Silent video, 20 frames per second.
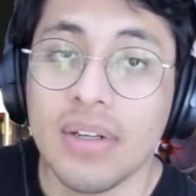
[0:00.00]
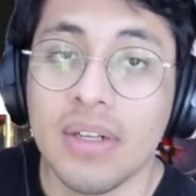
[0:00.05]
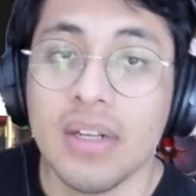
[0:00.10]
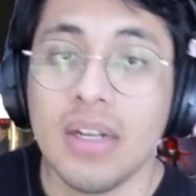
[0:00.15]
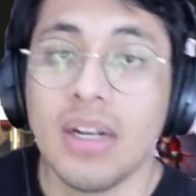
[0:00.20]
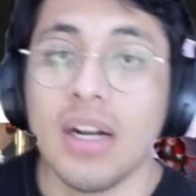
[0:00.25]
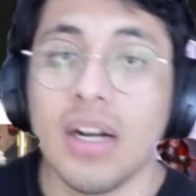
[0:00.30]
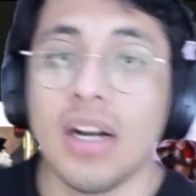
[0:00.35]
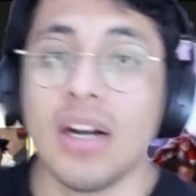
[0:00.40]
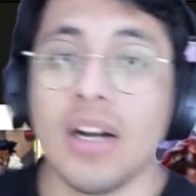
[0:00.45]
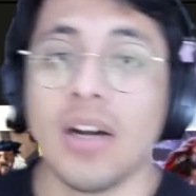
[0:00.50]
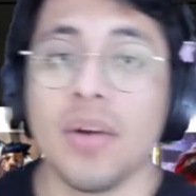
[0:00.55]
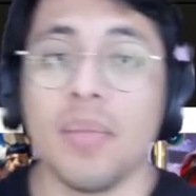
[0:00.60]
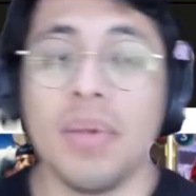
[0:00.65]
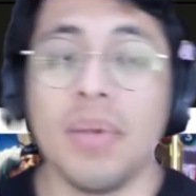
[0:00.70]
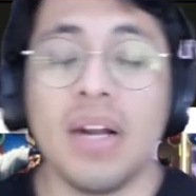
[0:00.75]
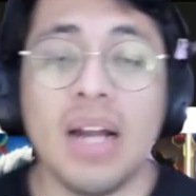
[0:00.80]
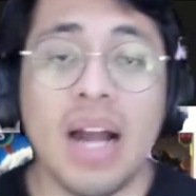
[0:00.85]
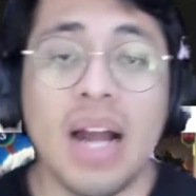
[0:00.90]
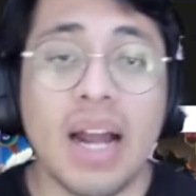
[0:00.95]
I
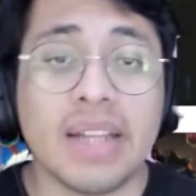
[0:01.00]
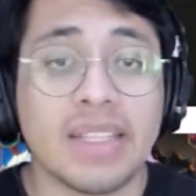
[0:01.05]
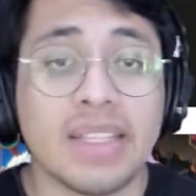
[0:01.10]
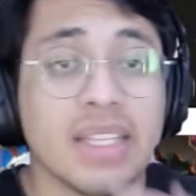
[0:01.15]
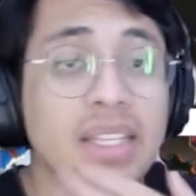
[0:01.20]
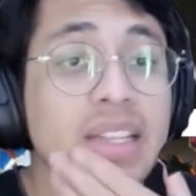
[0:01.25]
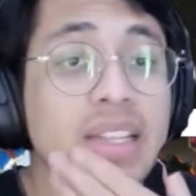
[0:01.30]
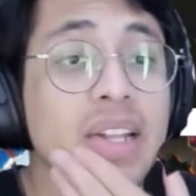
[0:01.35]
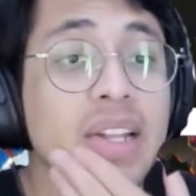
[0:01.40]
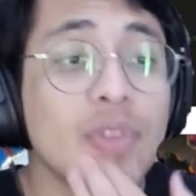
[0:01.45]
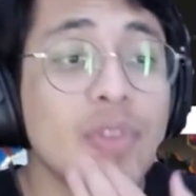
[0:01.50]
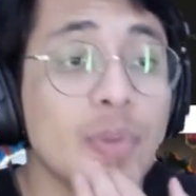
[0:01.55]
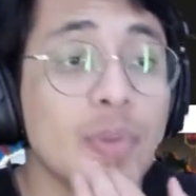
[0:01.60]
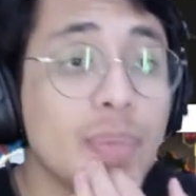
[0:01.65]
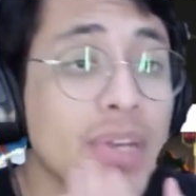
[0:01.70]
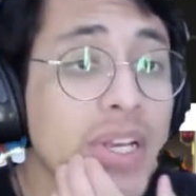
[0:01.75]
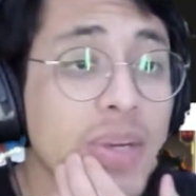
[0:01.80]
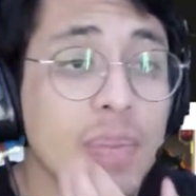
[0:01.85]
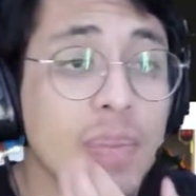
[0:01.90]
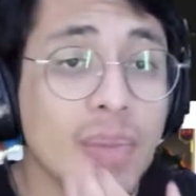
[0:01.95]
think that if you
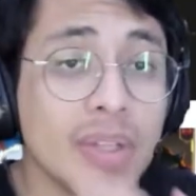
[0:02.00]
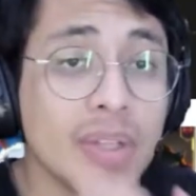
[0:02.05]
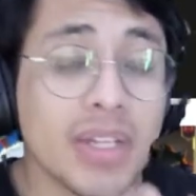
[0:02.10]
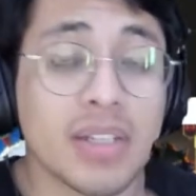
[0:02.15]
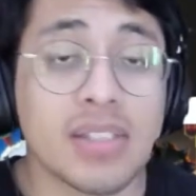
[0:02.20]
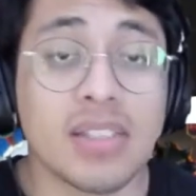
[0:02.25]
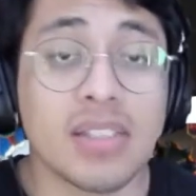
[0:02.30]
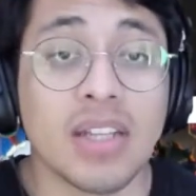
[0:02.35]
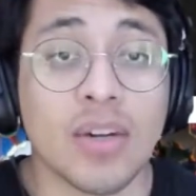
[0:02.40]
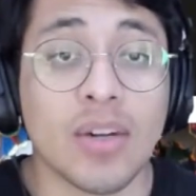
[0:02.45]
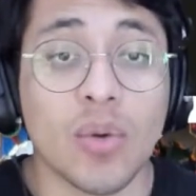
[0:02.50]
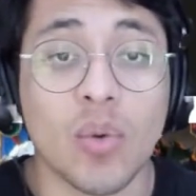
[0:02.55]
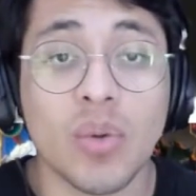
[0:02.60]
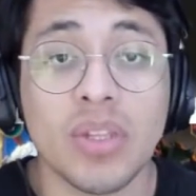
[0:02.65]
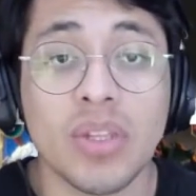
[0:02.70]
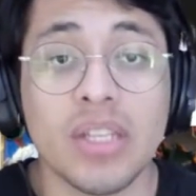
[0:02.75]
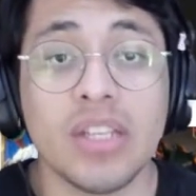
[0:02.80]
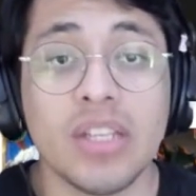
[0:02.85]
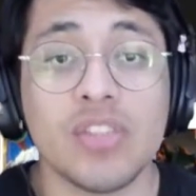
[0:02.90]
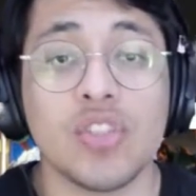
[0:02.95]
pick up Lux, not
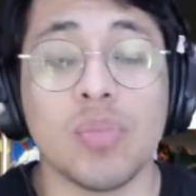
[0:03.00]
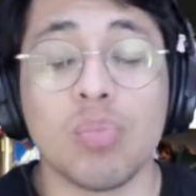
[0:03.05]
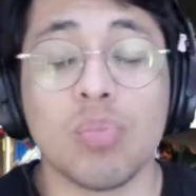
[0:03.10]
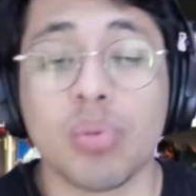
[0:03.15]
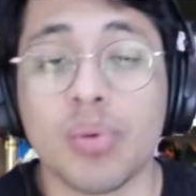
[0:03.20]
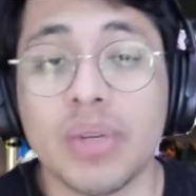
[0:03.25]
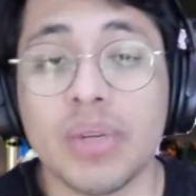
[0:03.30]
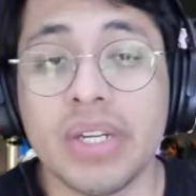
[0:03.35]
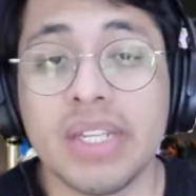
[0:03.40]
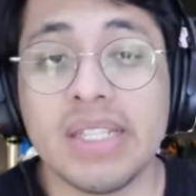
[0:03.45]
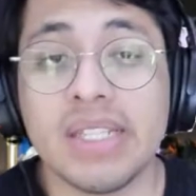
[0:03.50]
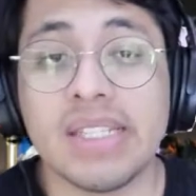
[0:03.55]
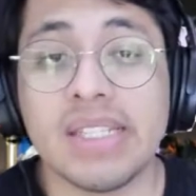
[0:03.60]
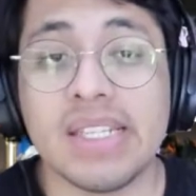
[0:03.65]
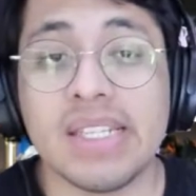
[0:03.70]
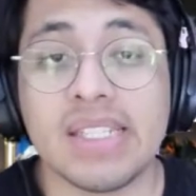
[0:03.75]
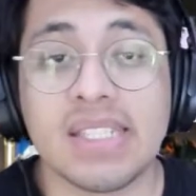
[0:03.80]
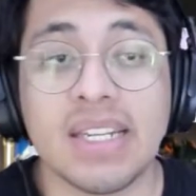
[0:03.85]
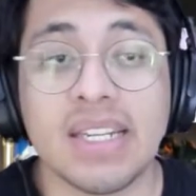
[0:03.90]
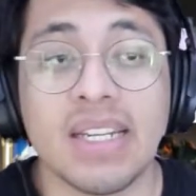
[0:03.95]
only is she pretty
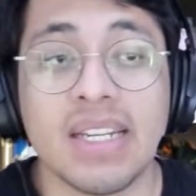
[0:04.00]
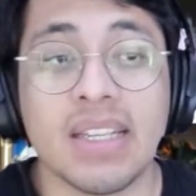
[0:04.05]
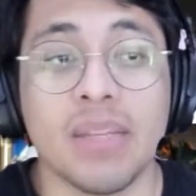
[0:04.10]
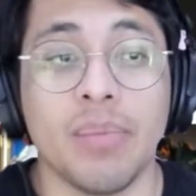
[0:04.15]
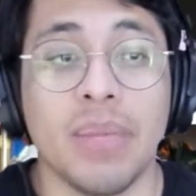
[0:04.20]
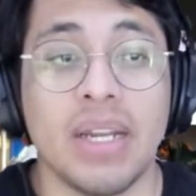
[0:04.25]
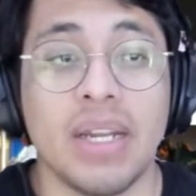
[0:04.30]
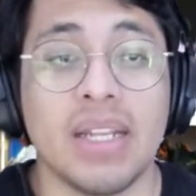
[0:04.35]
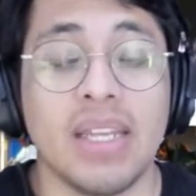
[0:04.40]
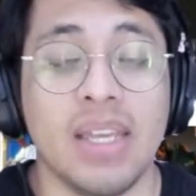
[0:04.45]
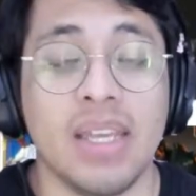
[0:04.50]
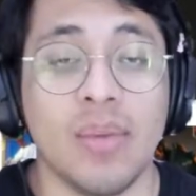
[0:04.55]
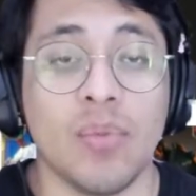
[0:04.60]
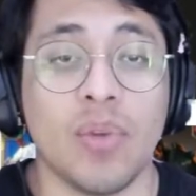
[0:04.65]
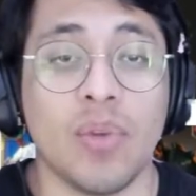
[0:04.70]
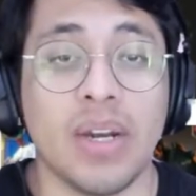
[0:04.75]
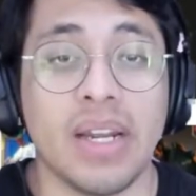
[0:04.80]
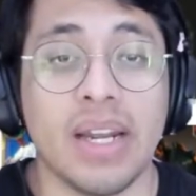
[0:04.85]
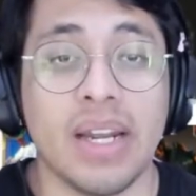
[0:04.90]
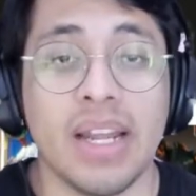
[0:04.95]
decent in the metagame
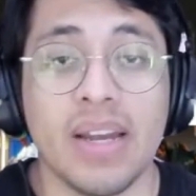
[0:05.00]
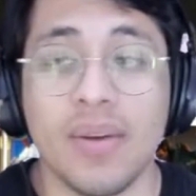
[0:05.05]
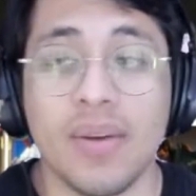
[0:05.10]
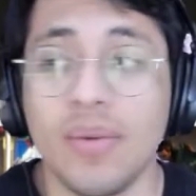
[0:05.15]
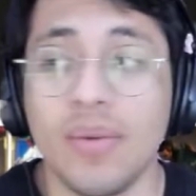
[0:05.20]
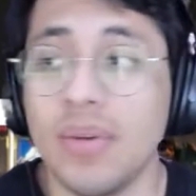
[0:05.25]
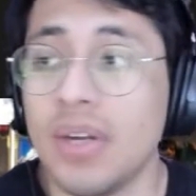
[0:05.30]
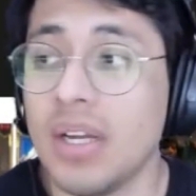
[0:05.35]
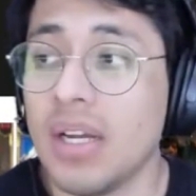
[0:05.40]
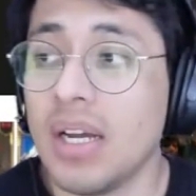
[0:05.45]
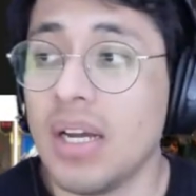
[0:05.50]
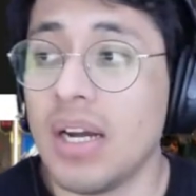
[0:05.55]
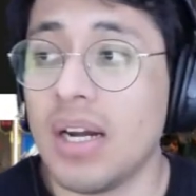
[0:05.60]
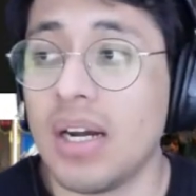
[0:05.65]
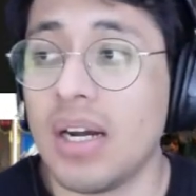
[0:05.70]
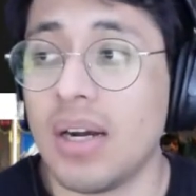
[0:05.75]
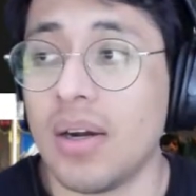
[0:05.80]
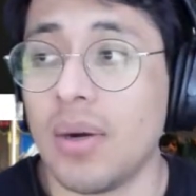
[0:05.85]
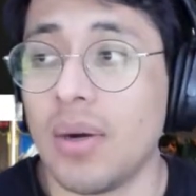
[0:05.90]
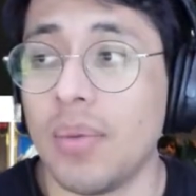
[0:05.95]
right now,
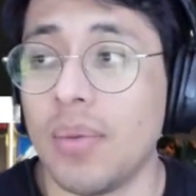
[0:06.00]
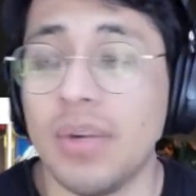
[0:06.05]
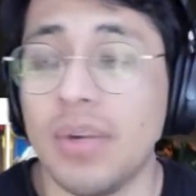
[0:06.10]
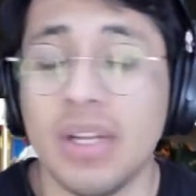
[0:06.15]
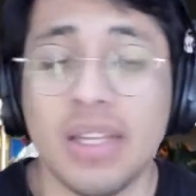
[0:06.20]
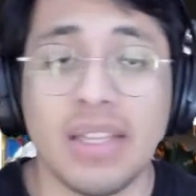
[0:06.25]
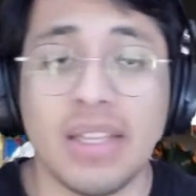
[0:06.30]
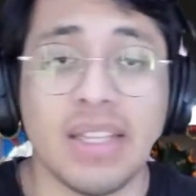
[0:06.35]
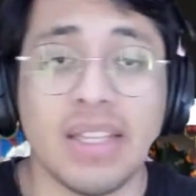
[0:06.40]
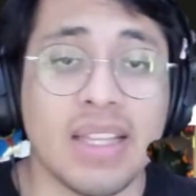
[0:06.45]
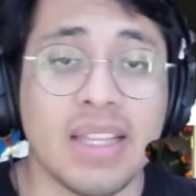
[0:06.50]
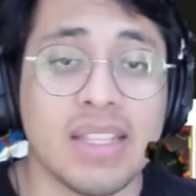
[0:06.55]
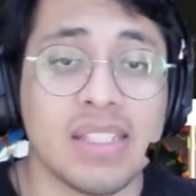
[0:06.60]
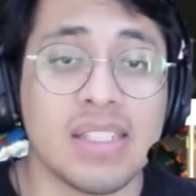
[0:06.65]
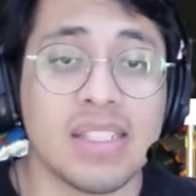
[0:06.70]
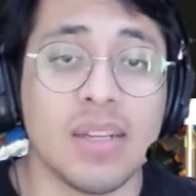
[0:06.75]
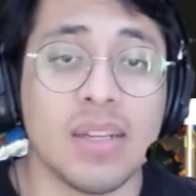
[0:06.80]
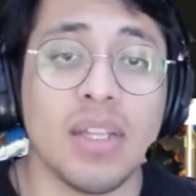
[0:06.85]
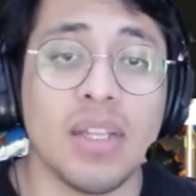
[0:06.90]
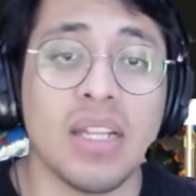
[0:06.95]
not
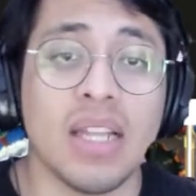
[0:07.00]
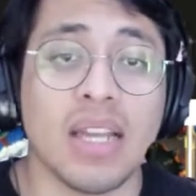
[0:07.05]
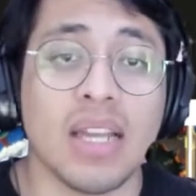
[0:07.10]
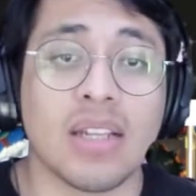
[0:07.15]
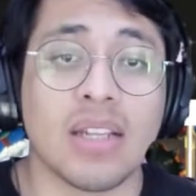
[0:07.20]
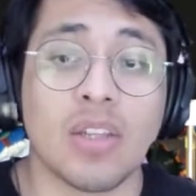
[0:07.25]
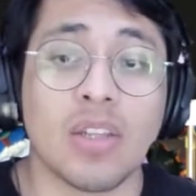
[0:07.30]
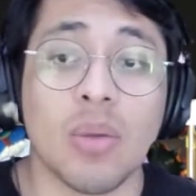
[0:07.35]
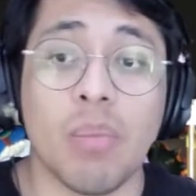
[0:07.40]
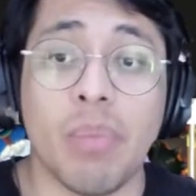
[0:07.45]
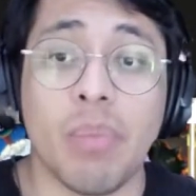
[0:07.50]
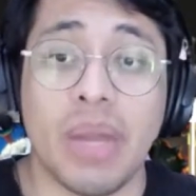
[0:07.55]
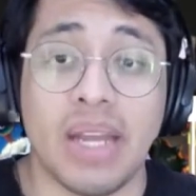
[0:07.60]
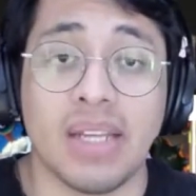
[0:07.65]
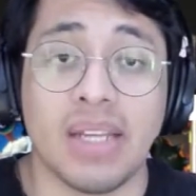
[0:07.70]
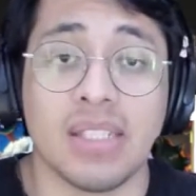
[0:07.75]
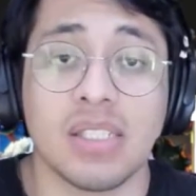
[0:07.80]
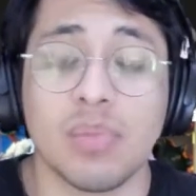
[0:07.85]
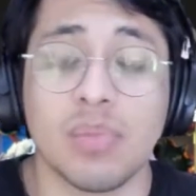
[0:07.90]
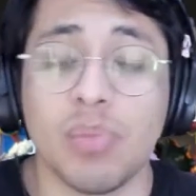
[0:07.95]
necessarily like the
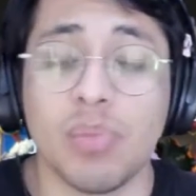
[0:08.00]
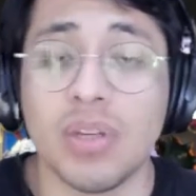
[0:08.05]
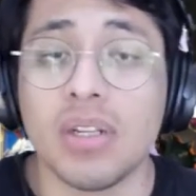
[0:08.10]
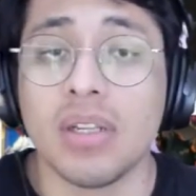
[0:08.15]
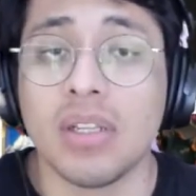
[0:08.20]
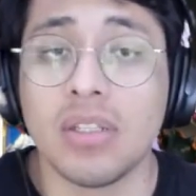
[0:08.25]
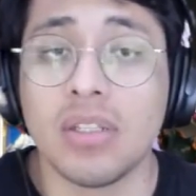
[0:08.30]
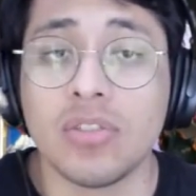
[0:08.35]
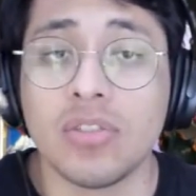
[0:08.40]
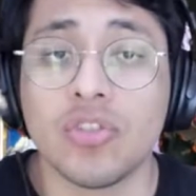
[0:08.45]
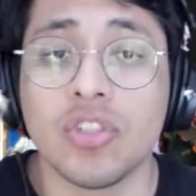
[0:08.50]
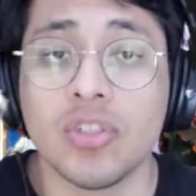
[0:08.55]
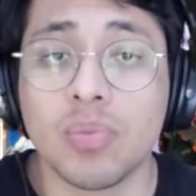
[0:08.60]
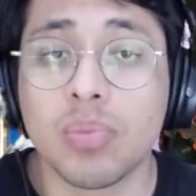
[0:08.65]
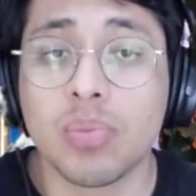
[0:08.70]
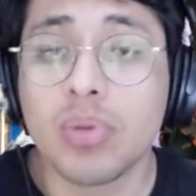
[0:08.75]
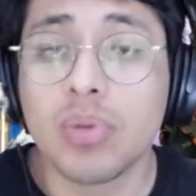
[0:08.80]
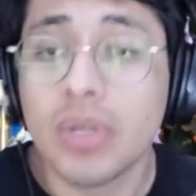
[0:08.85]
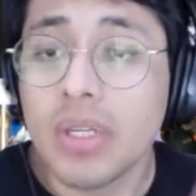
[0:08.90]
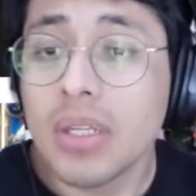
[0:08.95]
best, but she's
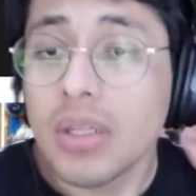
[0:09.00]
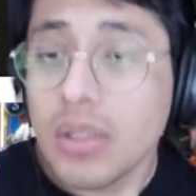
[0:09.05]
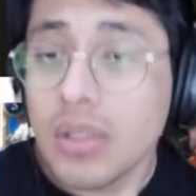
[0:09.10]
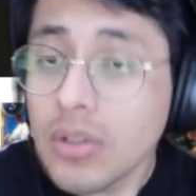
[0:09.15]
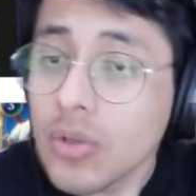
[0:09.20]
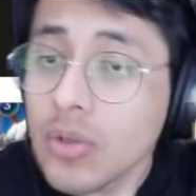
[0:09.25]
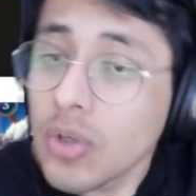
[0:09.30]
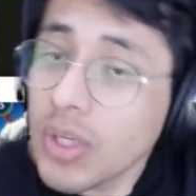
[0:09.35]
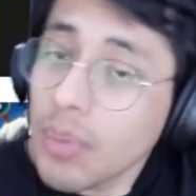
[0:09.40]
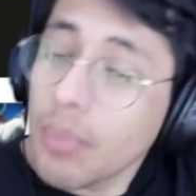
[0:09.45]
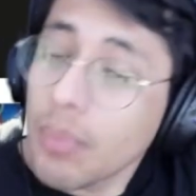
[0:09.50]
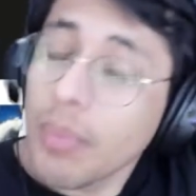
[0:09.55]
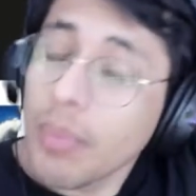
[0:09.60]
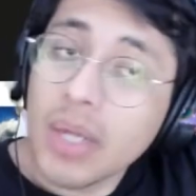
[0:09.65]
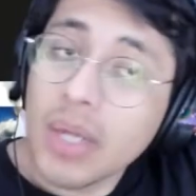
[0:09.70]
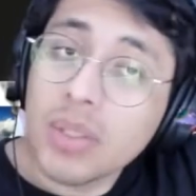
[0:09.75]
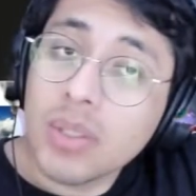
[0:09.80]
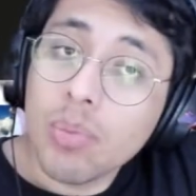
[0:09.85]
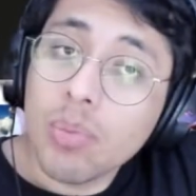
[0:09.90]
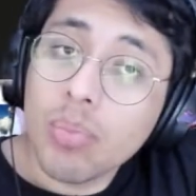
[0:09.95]
pretty. You can make
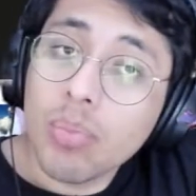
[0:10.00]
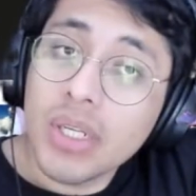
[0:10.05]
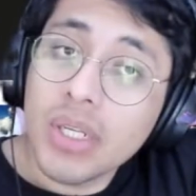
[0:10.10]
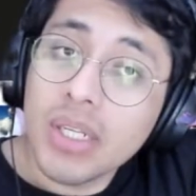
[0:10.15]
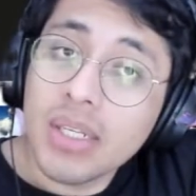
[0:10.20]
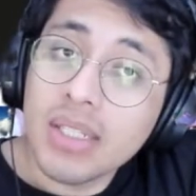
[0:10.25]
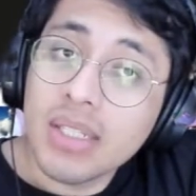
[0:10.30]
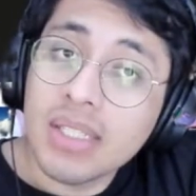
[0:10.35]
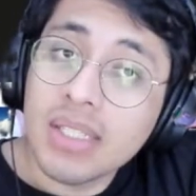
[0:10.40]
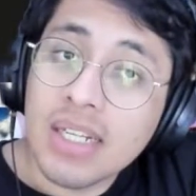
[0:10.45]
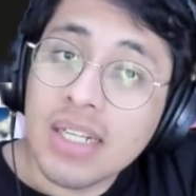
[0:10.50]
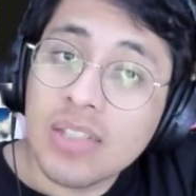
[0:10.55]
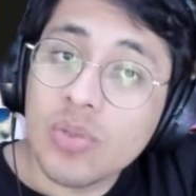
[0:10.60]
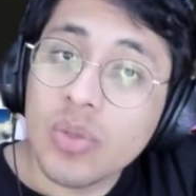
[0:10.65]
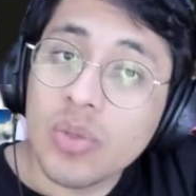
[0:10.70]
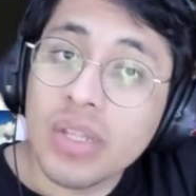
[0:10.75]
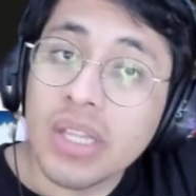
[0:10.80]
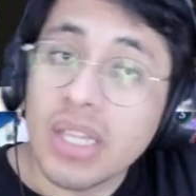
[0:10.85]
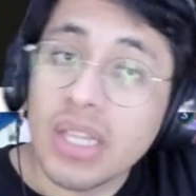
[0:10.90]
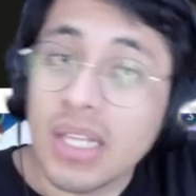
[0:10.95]
some pretty good decks
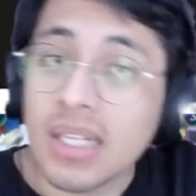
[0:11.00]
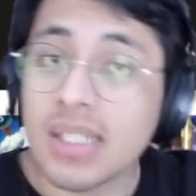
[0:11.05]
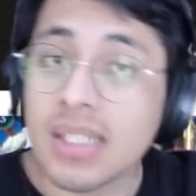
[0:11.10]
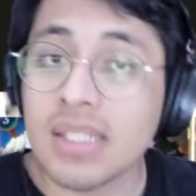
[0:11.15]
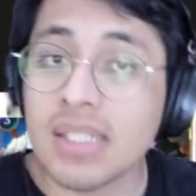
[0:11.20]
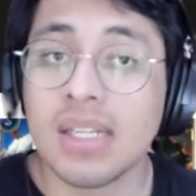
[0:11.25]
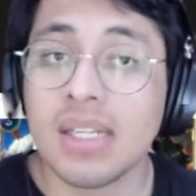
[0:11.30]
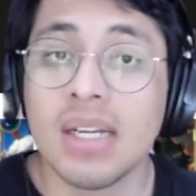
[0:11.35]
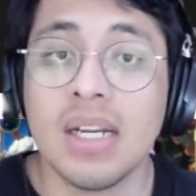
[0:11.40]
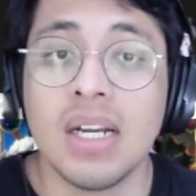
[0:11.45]
with Lux.